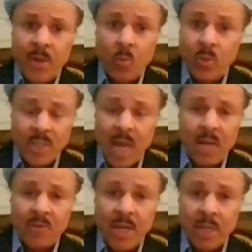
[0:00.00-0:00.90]
was not
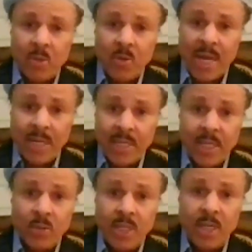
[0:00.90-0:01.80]
available at
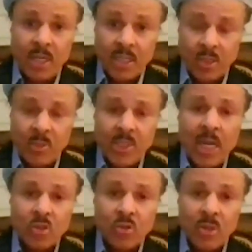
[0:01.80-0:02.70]
DOD because it was
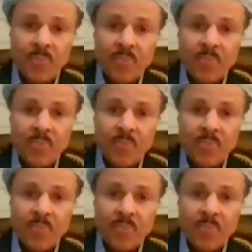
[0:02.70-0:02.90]
extra.